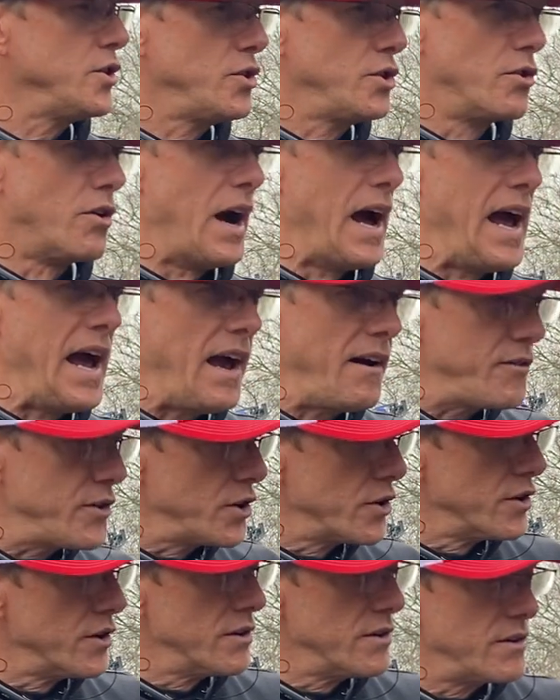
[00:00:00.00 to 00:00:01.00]
you'll have
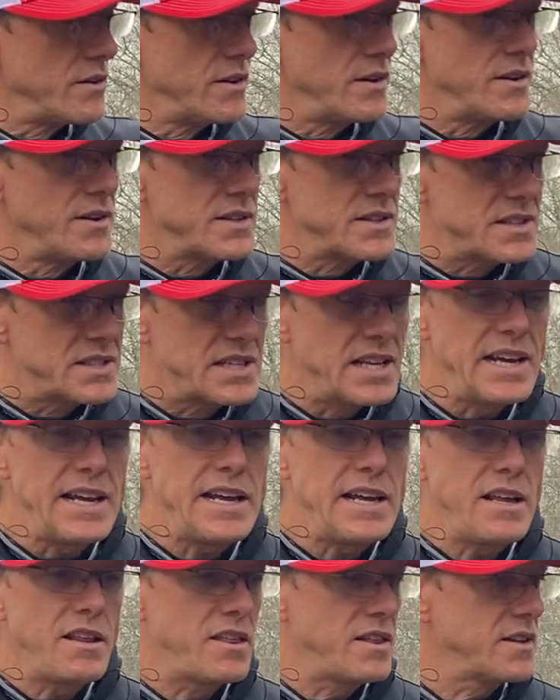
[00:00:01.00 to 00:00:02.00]
your
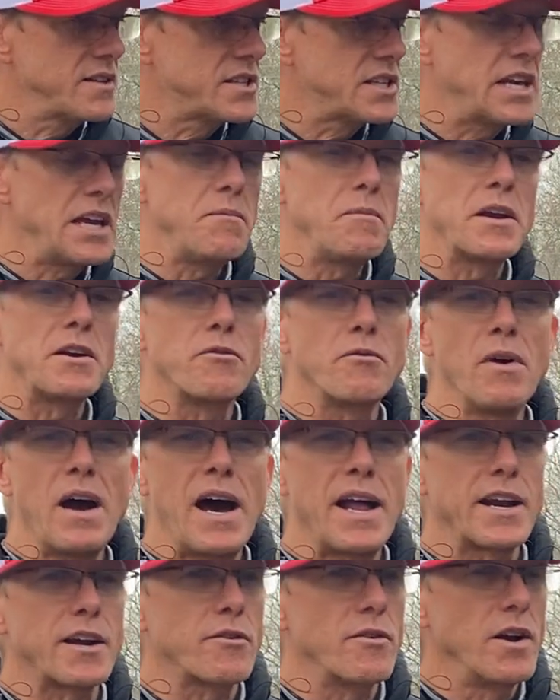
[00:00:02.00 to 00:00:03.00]
teeth skimming
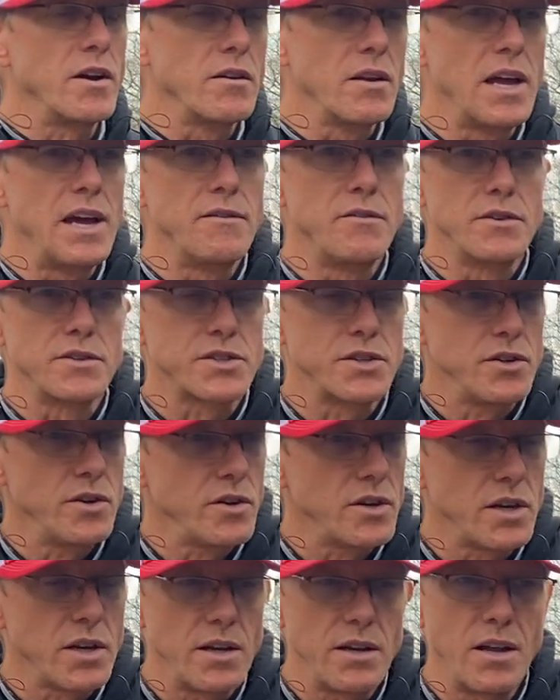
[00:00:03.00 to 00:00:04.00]
right at ground level, so you
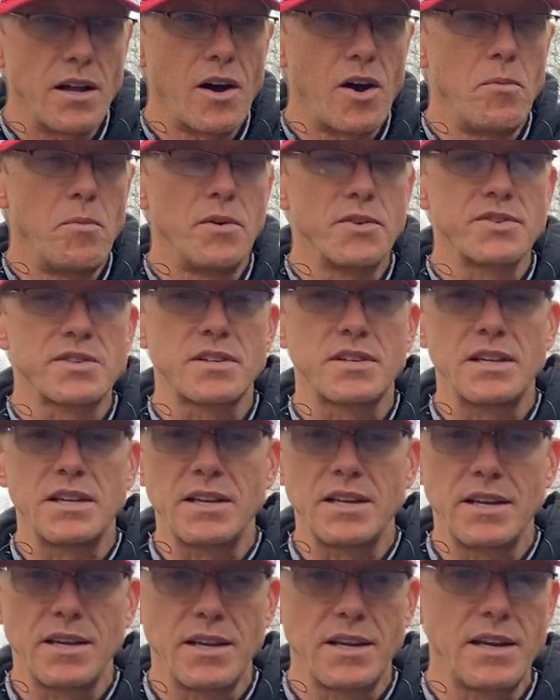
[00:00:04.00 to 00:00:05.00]
can almost
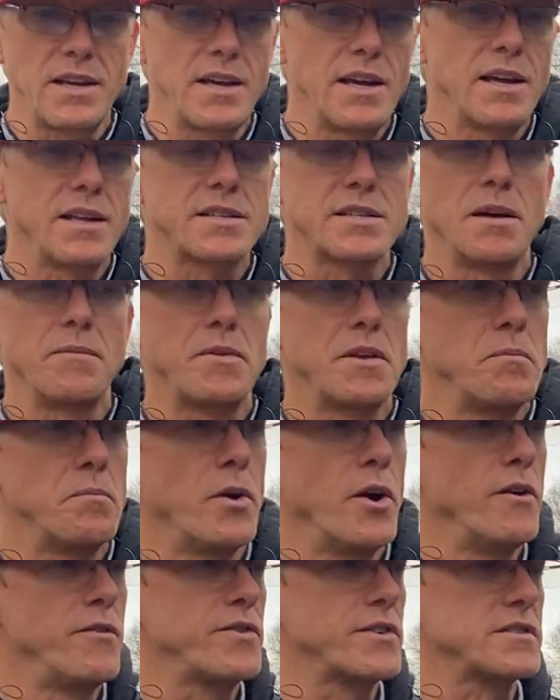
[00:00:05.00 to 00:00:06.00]
get something
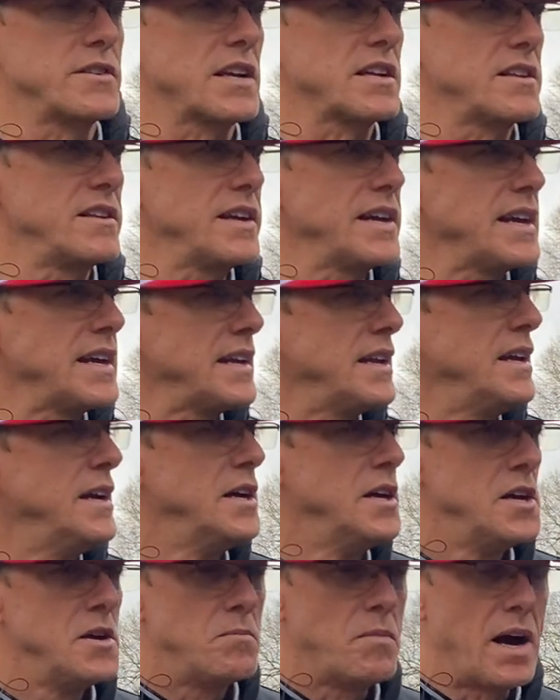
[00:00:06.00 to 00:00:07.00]
perfectly clean
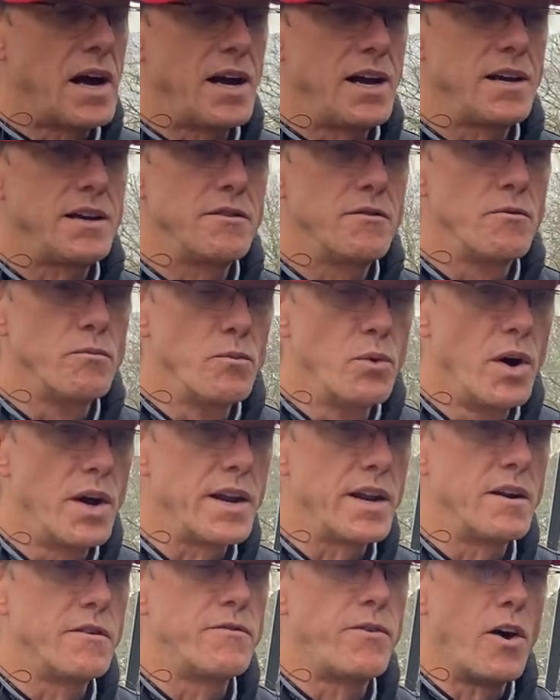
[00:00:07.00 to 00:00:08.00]
by
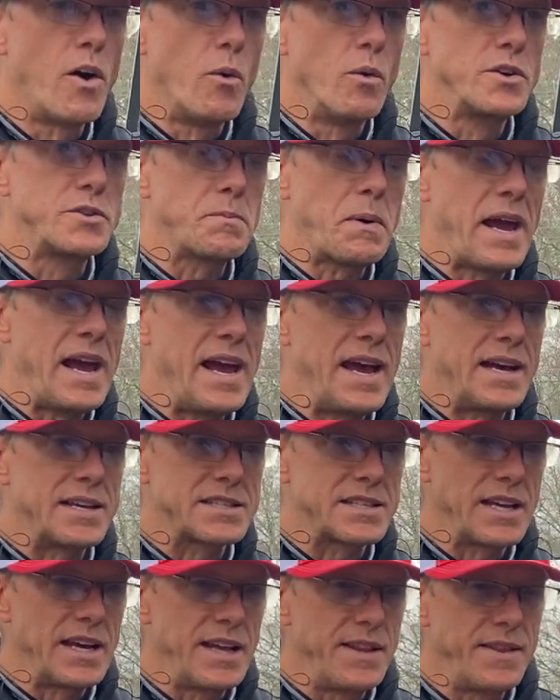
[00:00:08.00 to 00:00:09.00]
running a forwards
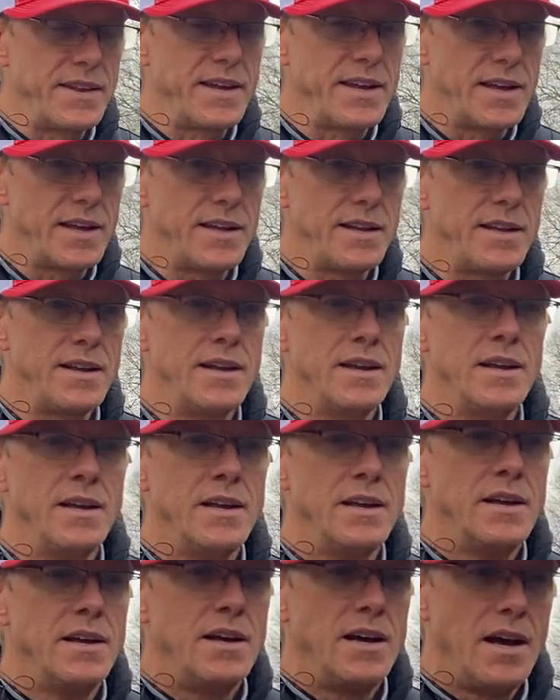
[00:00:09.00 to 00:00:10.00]
pass and then
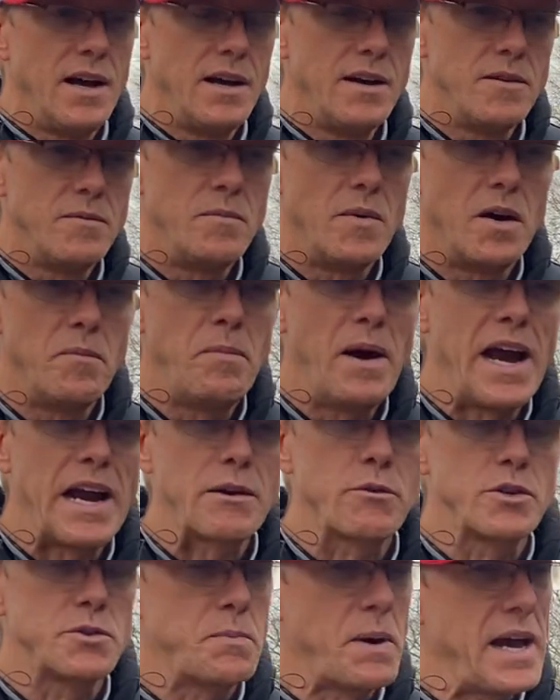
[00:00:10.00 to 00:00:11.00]
a
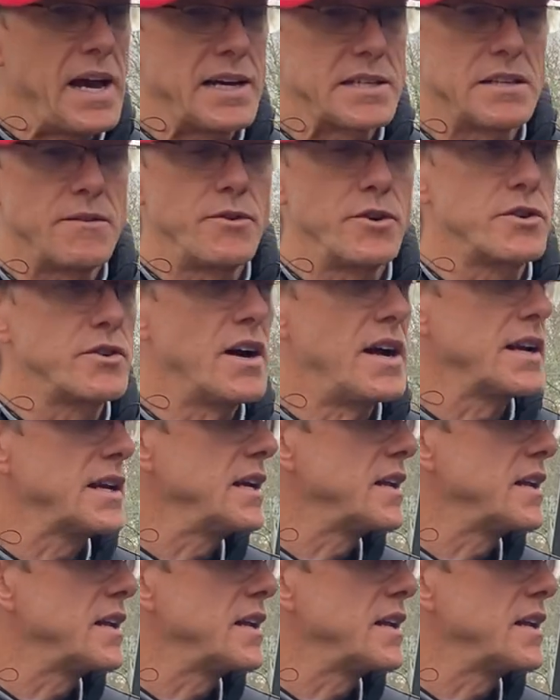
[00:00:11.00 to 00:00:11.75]
backwards pass if you're trying to